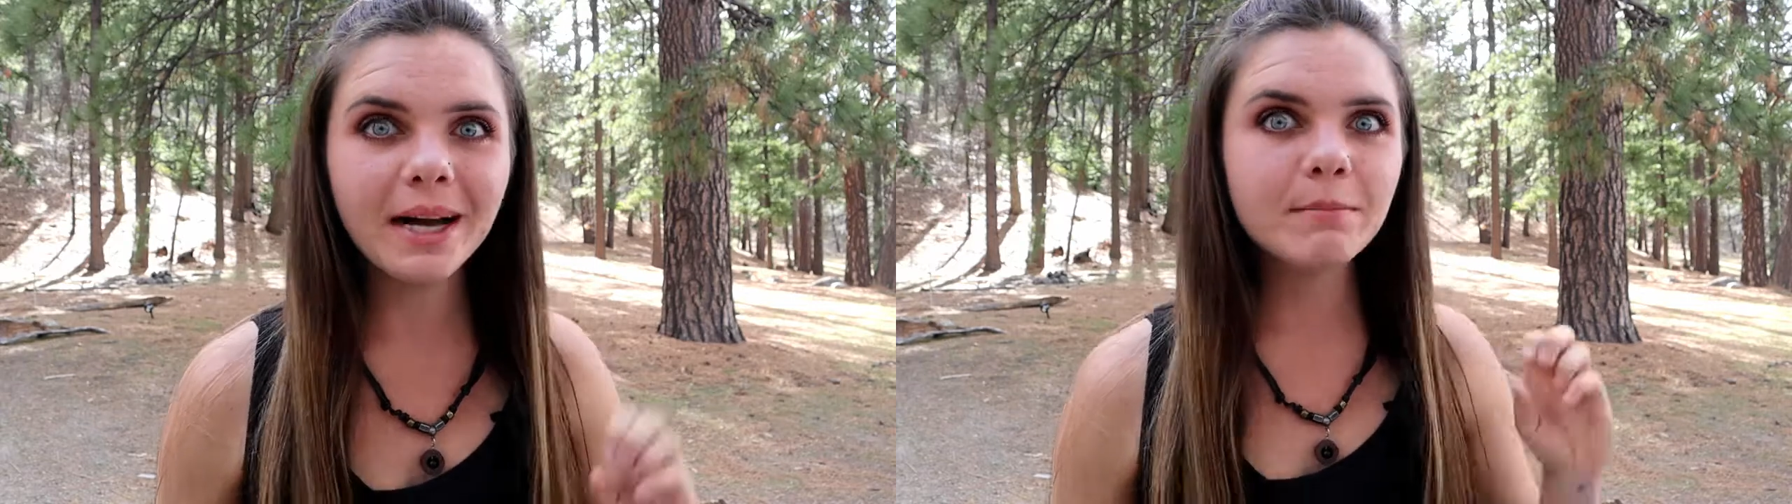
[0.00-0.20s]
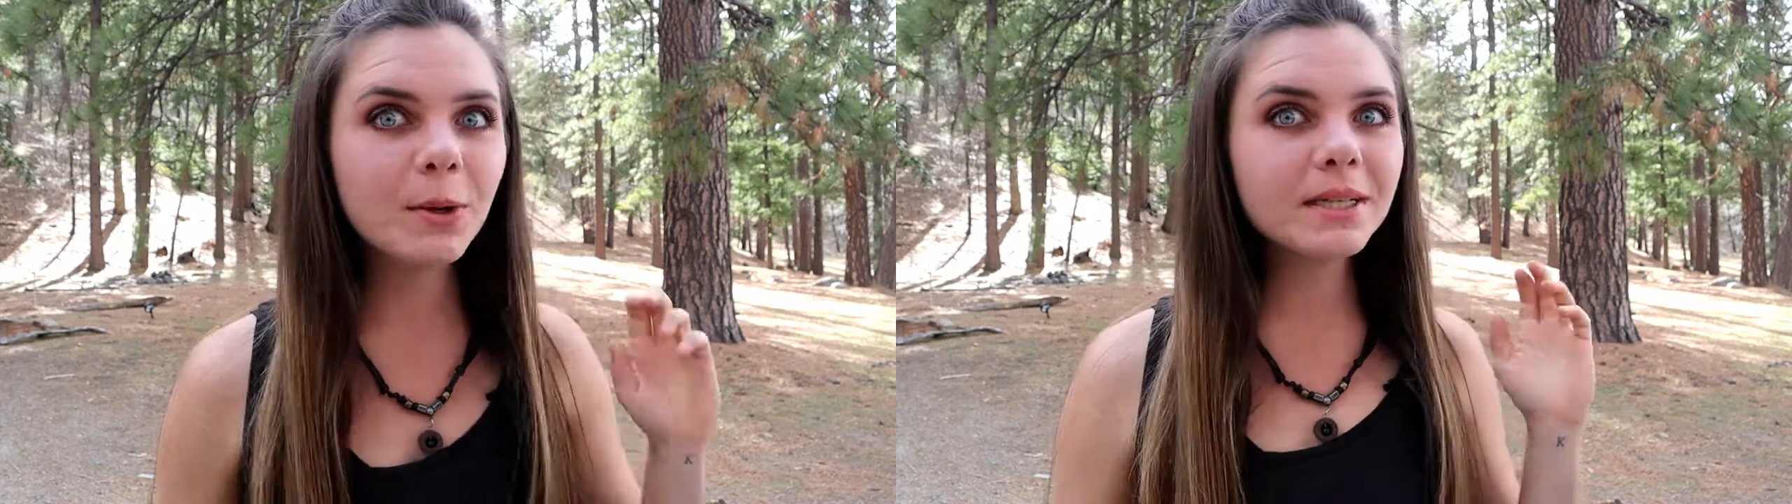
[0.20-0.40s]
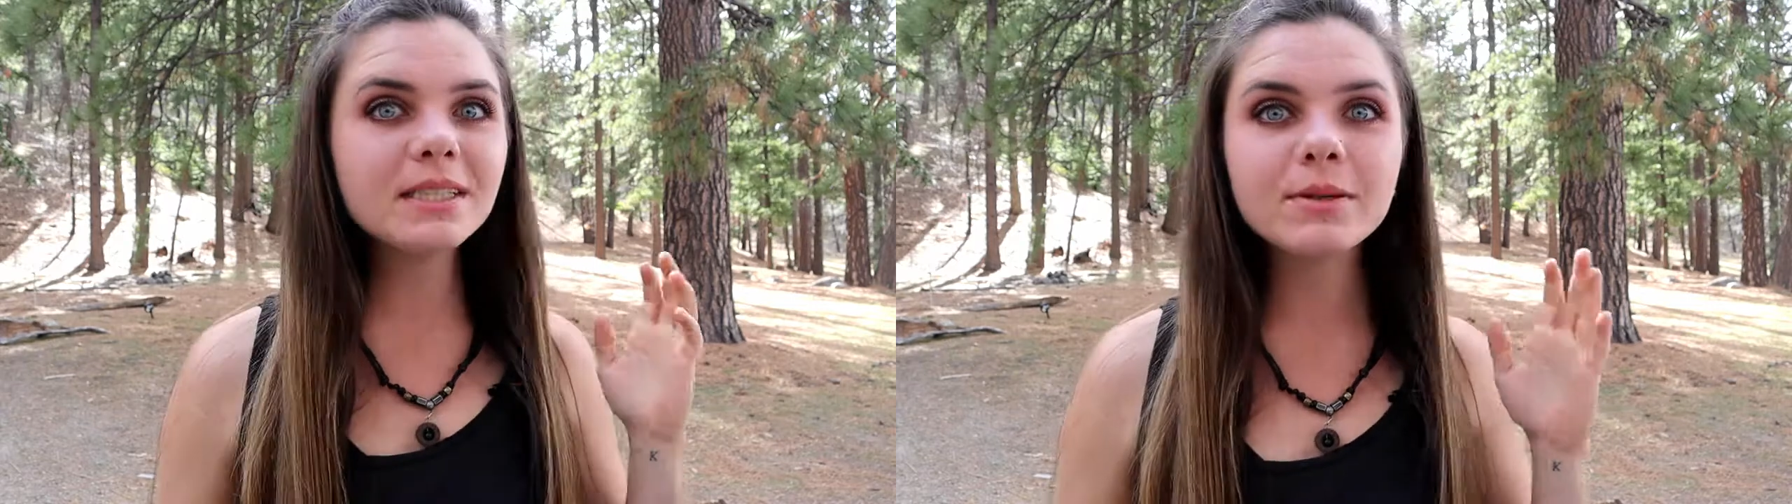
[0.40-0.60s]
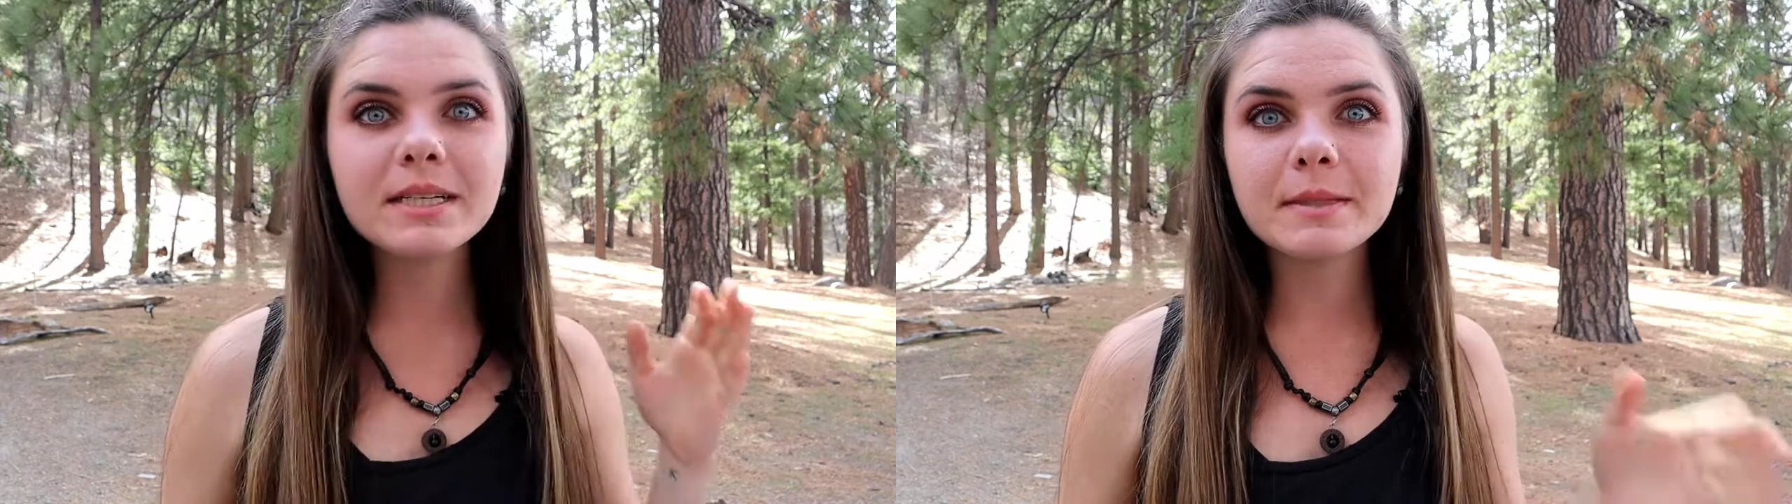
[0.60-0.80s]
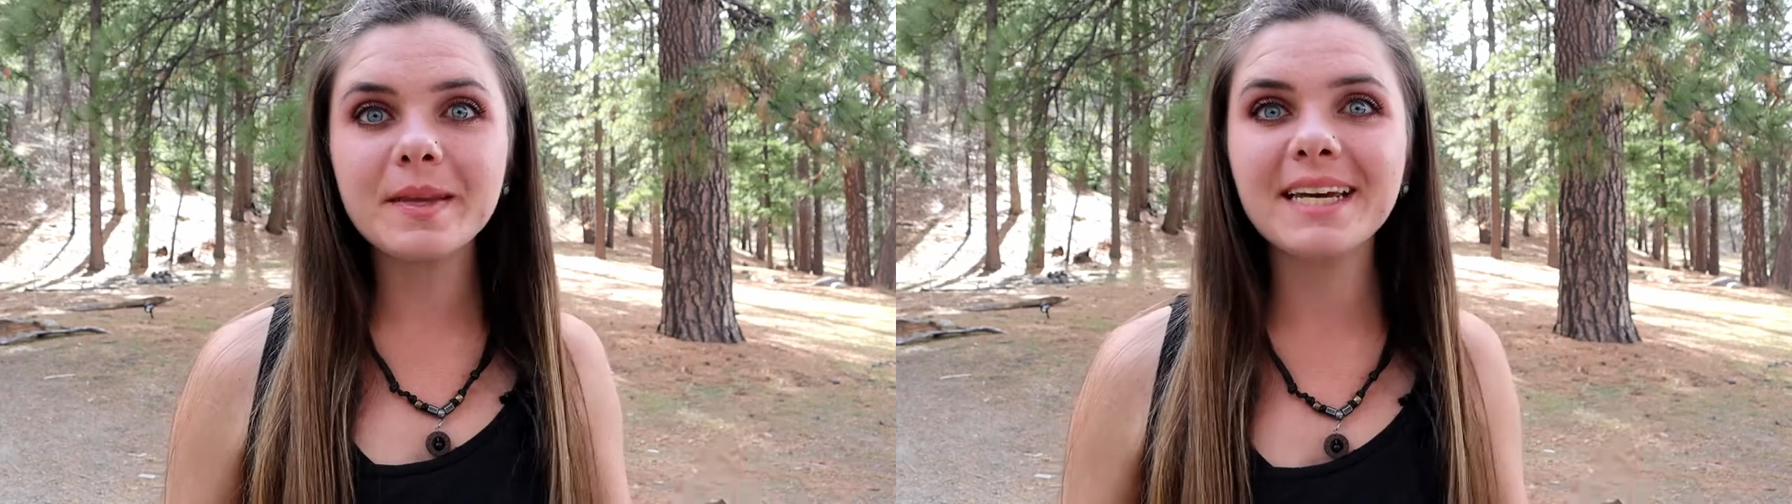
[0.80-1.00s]
I'm going to
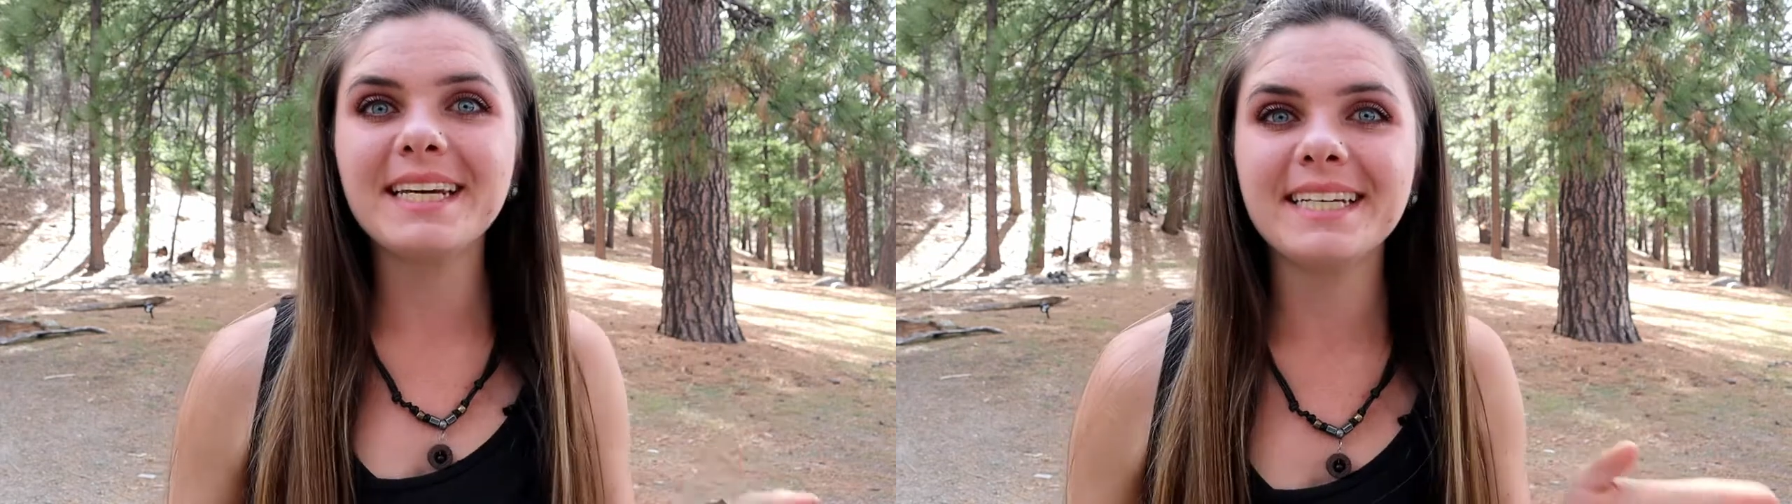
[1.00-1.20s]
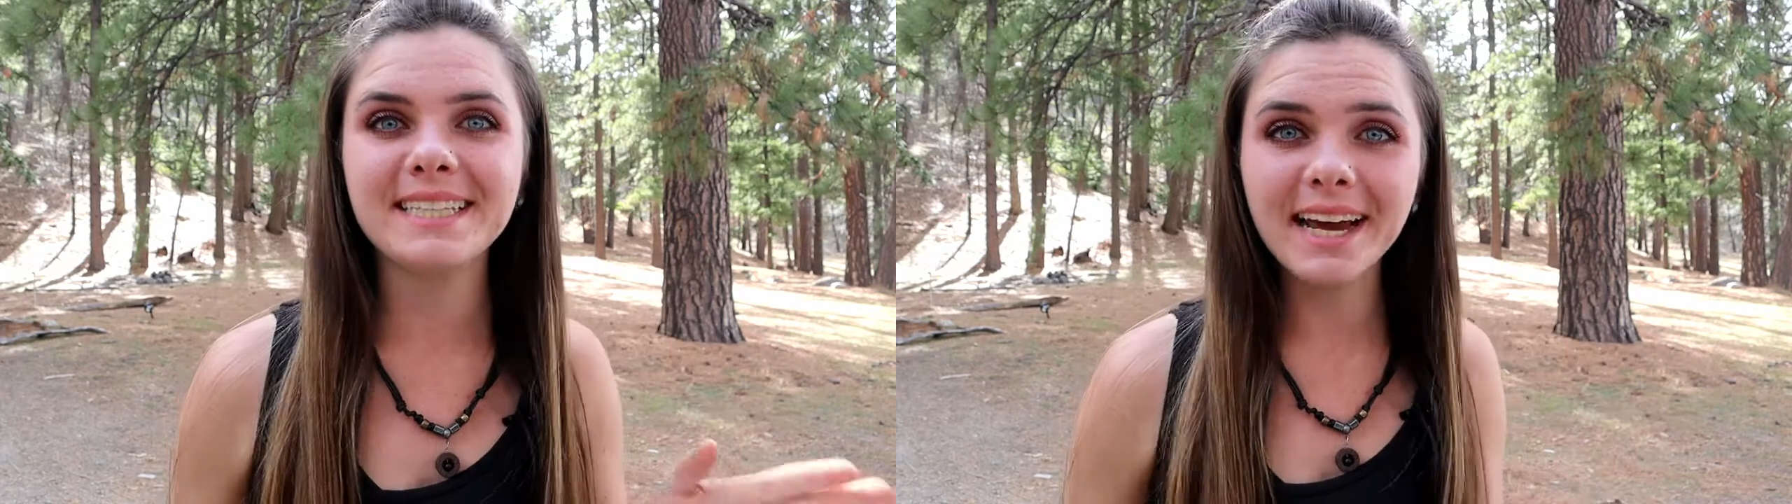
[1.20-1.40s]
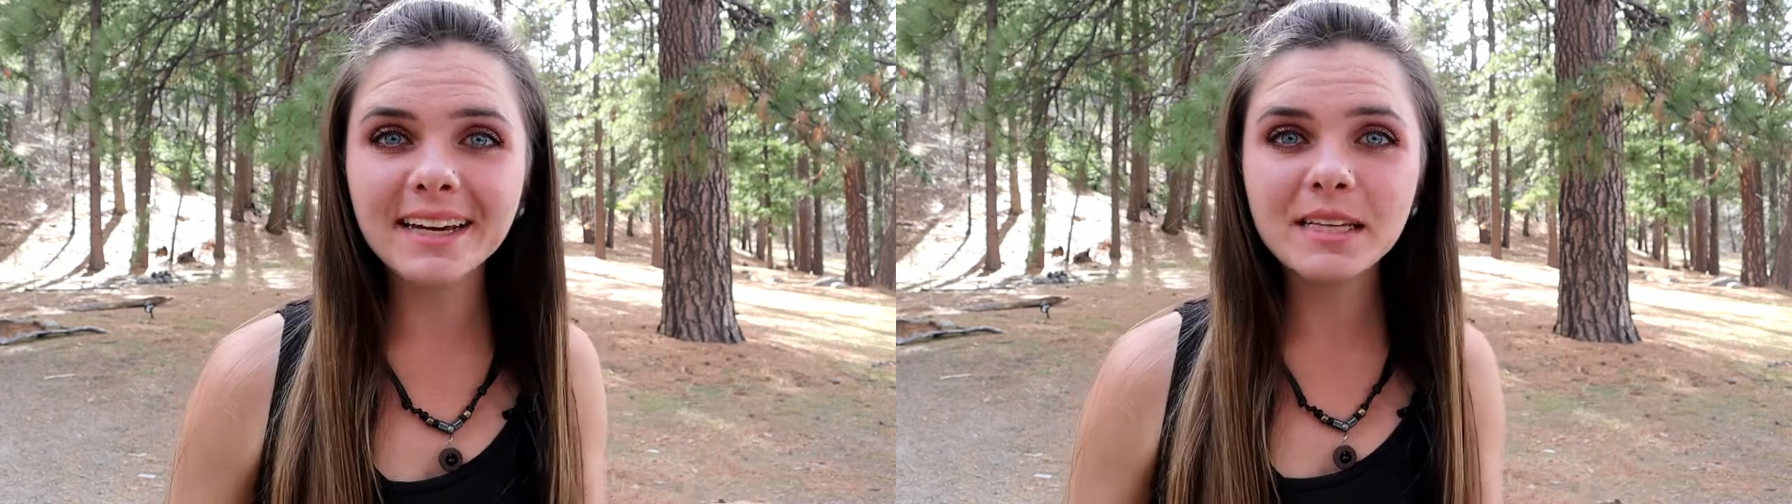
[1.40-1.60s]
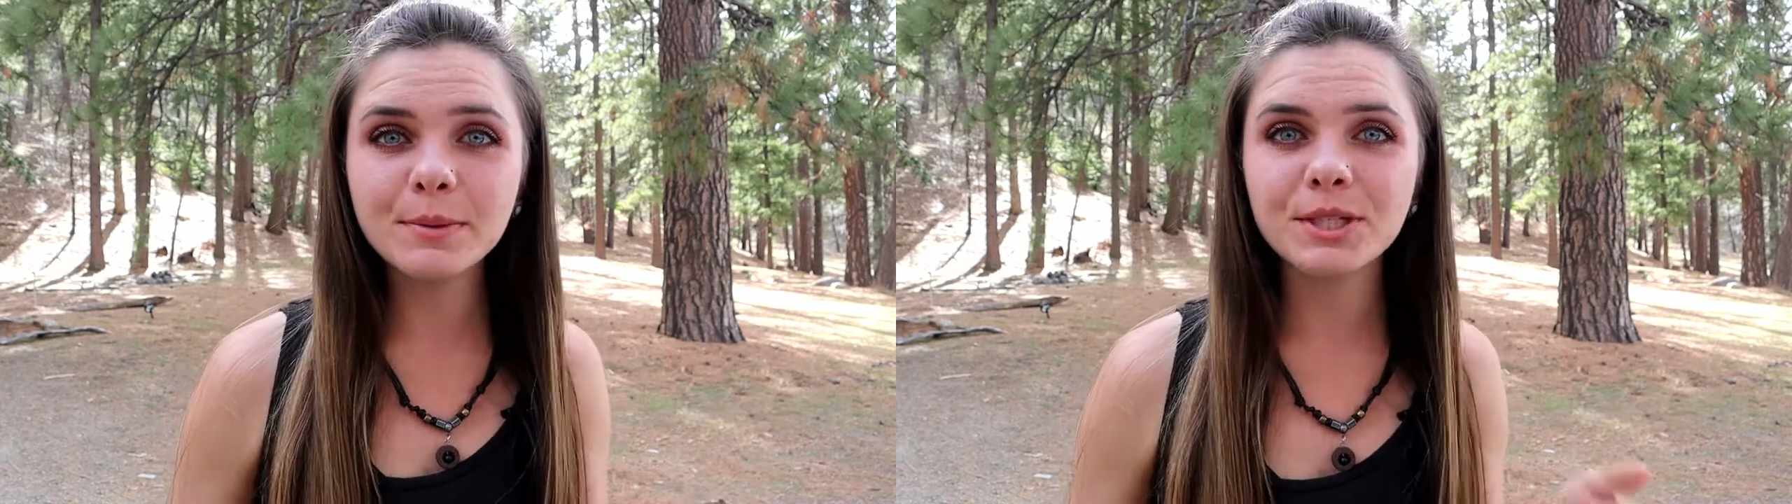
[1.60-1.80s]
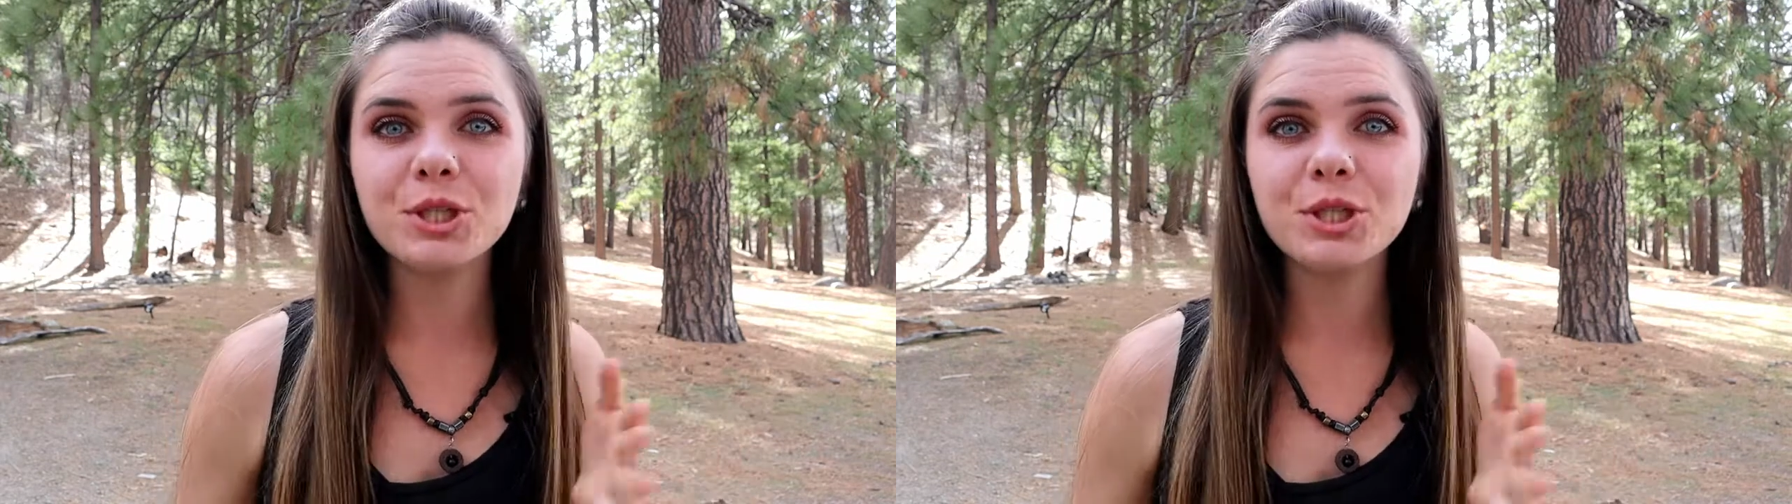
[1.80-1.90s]
explain exactly what